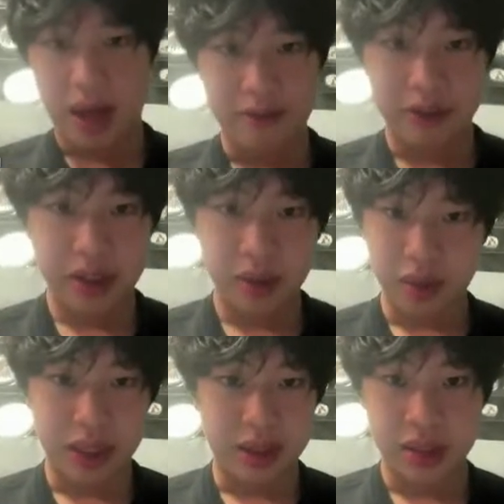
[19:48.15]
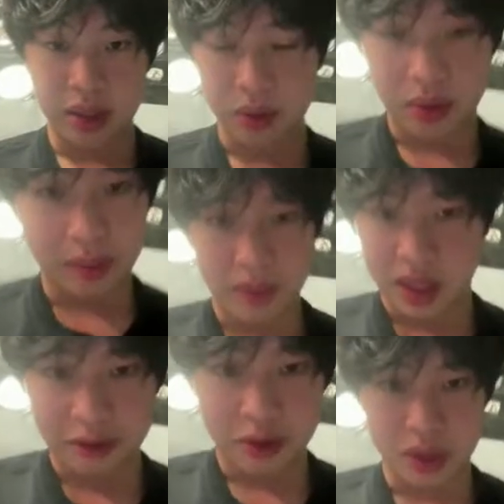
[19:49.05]
I think LinkedIn would
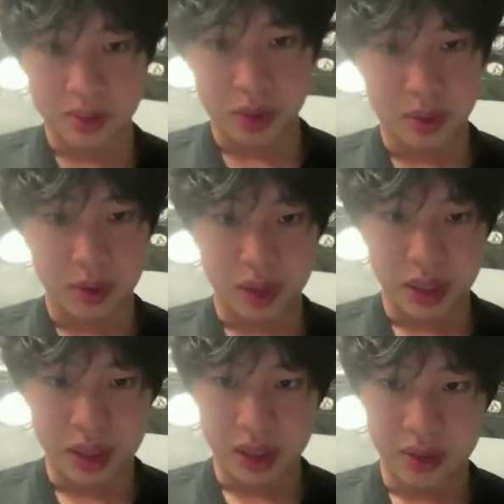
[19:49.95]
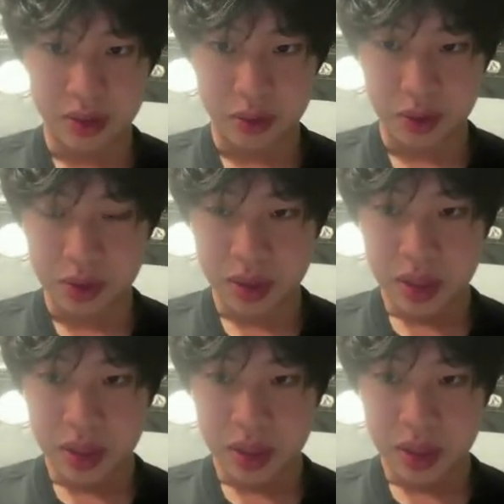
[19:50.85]
love to explore more of that down the road.